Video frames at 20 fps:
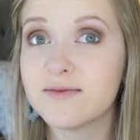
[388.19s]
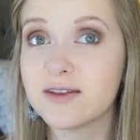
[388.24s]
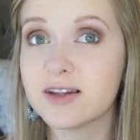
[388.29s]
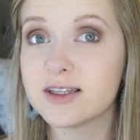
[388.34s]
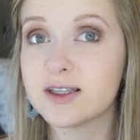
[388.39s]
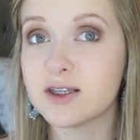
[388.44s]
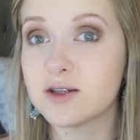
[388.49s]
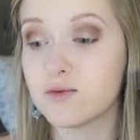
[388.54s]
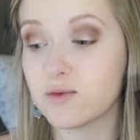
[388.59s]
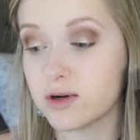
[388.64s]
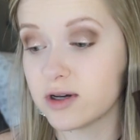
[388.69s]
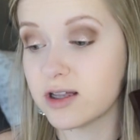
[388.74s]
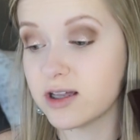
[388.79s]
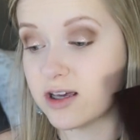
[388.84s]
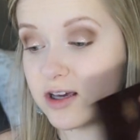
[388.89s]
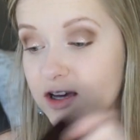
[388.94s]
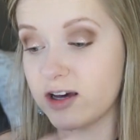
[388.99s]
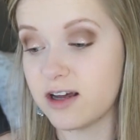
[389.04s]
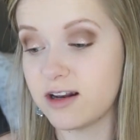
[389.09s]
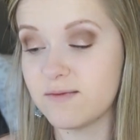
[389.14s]
This is
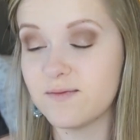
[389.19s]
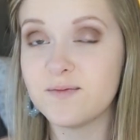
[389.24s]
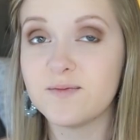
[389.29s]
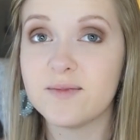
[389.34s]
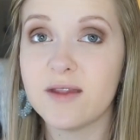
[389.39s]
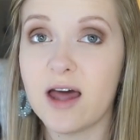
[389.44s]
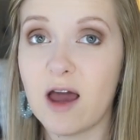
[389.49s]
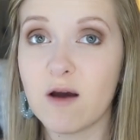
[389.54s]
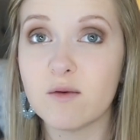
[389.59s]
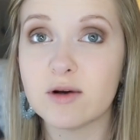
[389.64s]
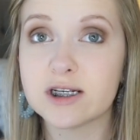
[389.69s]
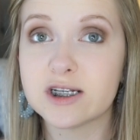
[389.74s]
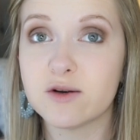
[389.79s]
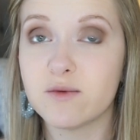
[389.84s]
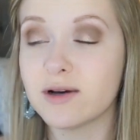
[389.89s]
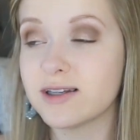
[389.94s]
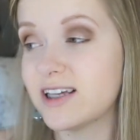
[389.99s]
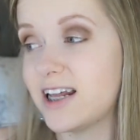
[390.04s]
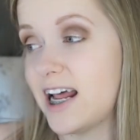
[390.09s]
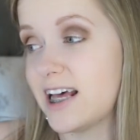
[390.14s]
really good. I wish it
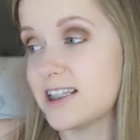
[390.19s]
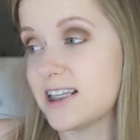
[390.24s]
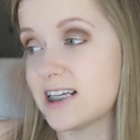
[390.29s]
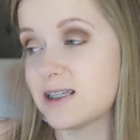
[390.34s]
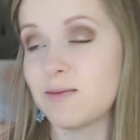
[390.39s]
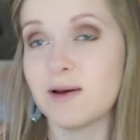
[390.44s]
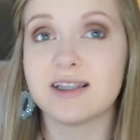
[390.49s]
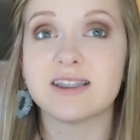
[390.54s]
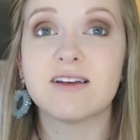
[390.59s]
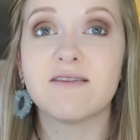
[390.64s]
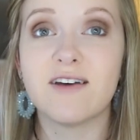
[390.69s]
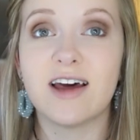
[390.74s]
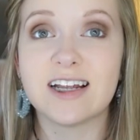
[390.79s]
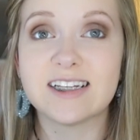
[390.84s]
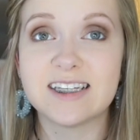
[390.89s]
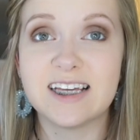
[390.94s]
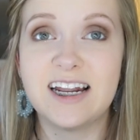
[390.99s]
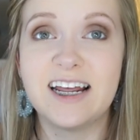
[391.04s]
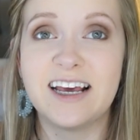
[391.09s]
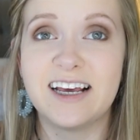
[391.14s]
wasn't as expensive
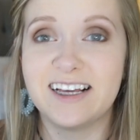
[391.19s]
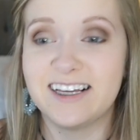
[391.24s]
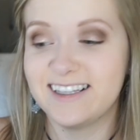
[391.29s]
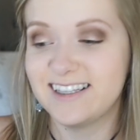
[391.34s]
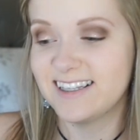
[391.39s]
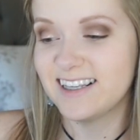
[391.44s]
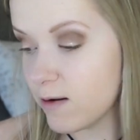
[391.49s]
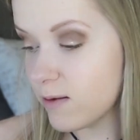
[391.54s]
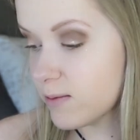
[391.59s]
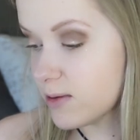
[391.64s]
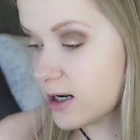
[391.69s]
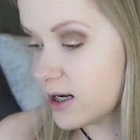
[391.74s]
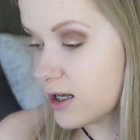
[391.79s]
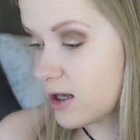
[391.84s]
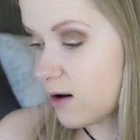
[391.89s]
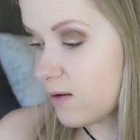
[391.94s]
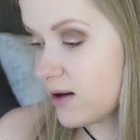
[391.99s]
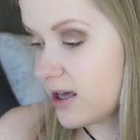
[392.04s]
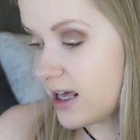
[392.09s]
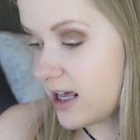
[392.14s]
as it is. Now I'm gonna
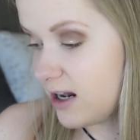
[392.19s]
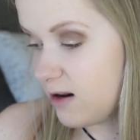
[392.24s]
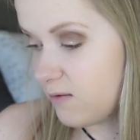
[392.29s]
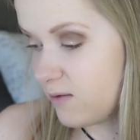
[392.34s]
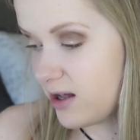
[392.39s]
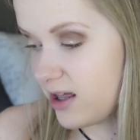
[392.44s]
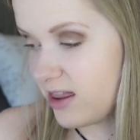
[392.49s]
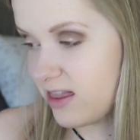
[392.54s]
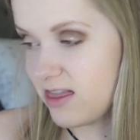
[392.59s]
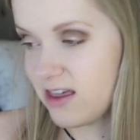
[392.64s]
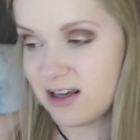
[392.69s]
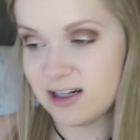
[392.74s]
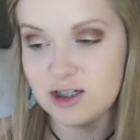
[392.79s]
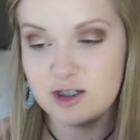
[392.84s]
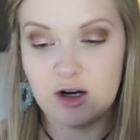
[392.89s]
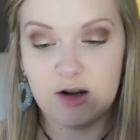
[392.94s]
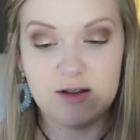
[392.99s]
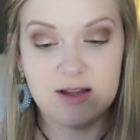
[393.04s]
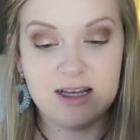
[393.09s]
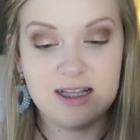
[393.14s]
go in with
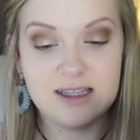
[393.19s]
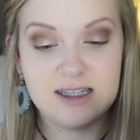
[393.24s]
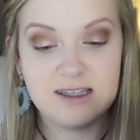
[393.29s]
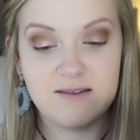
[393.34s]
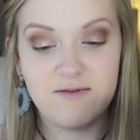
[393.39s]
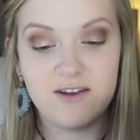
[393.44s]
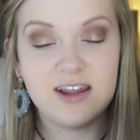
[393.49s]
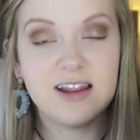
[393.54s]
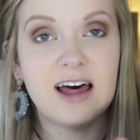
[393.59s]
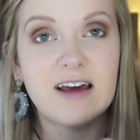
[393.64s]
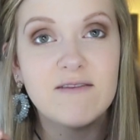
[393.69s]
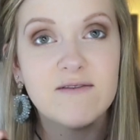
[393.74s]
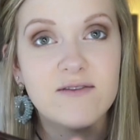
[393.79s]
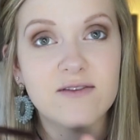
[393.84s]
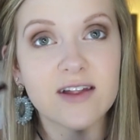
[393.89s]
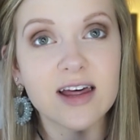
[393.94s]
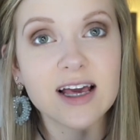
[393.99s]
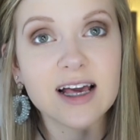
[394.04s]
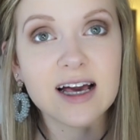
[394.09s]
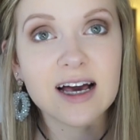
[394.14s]
Charlotte's Feline
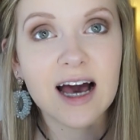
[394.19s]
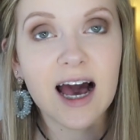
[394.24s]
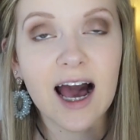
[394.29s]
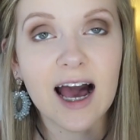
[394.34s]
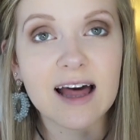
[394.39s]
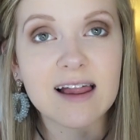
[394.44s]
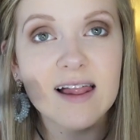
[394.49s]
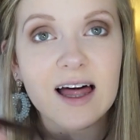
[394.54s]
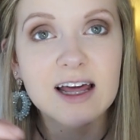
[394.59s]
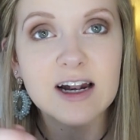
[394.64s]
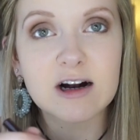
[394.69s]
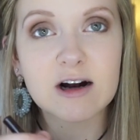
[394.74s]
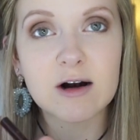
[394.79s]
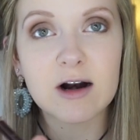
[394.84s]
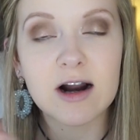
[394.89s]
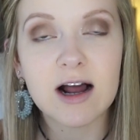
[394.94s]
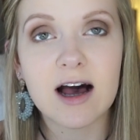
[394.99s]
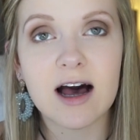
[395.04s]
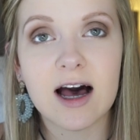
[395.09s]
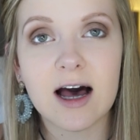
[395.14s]
Flick
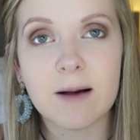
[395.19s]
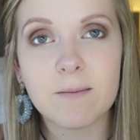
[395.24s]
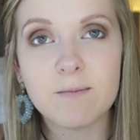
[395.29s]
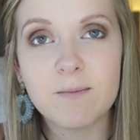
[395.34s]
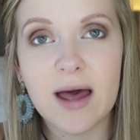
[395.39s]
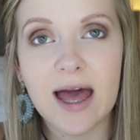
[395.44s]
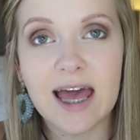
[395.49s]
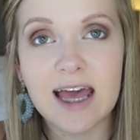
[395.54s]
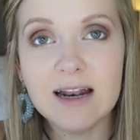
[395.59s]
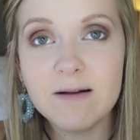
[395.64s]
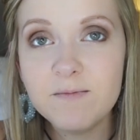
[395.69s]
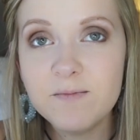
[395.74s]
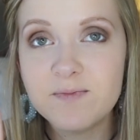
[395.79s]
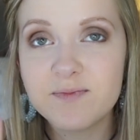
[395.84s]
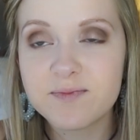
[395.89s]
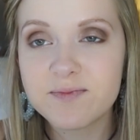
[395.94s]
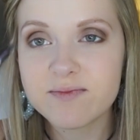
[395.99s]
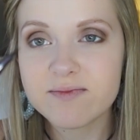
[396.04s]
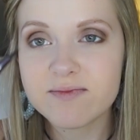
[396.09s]
eyeliner pen.